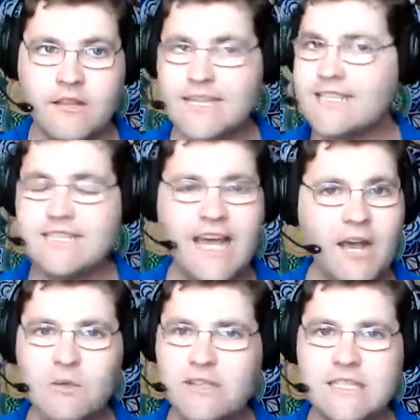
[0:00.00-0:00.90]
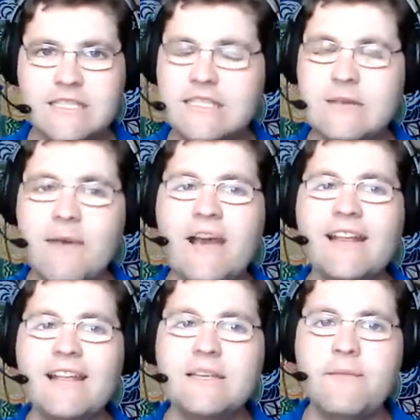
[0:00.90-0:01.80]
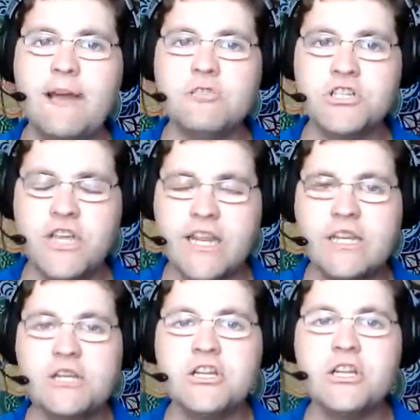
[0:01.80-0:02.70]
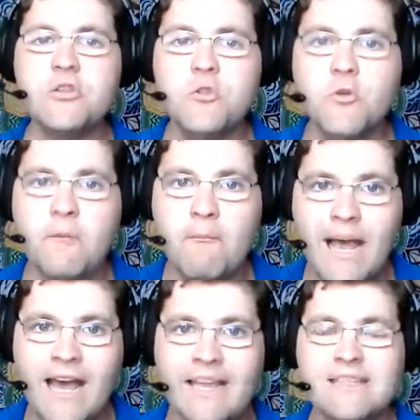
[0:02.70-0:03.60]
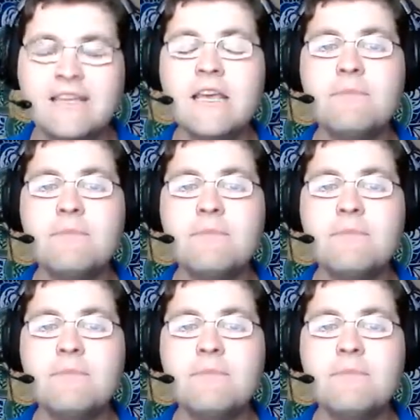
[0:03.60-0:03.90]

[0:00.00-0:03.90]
That's not what this is about. It's about changing your mind